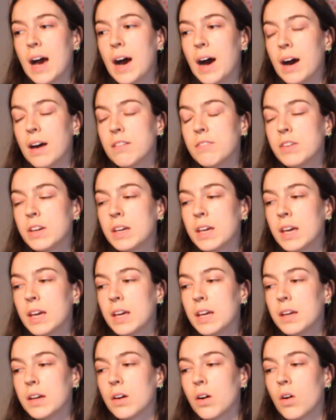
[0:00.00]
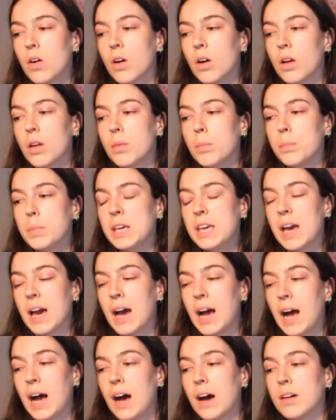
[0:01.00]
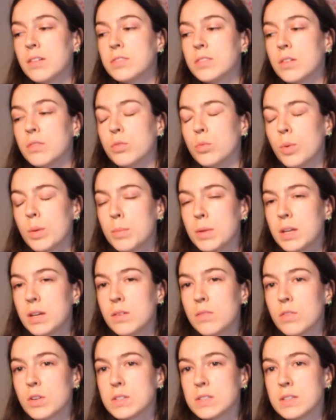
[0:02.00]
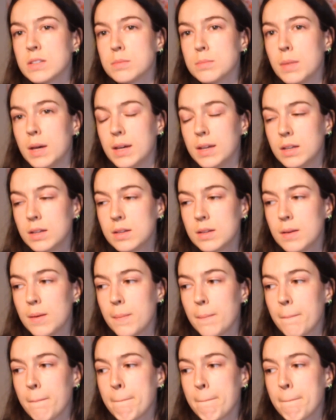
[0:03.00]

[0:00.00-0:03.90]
advocate on behalf of women versus men.